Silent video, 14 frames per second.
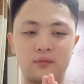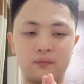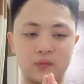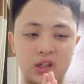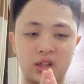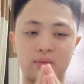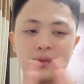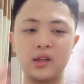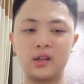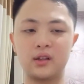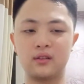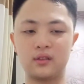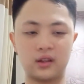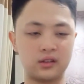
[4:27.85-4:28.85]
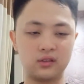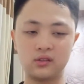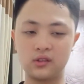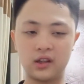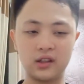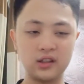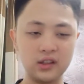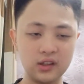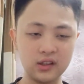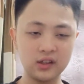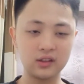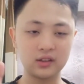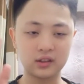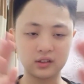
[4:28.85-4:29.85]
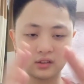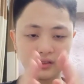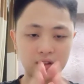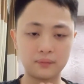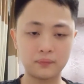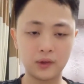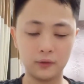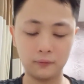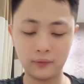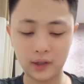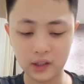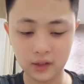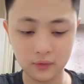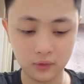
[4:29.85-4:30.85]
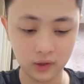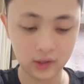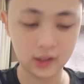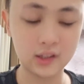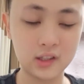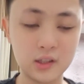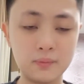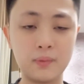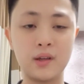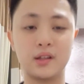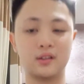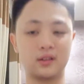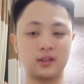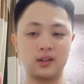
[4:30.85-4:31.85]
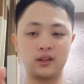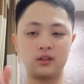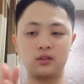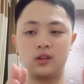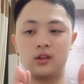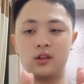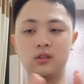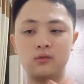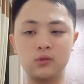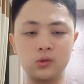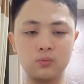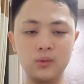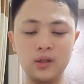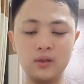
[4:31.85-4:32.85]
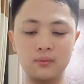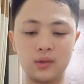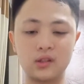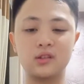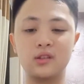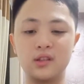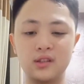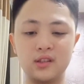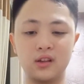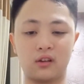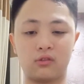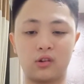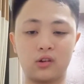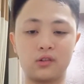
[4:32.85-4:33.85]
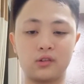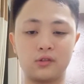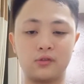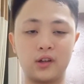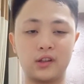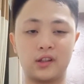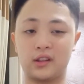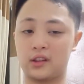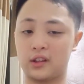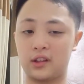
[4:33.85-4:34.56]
like being I don't know any type of part-time work at Japan, it would be much easier for you to find it.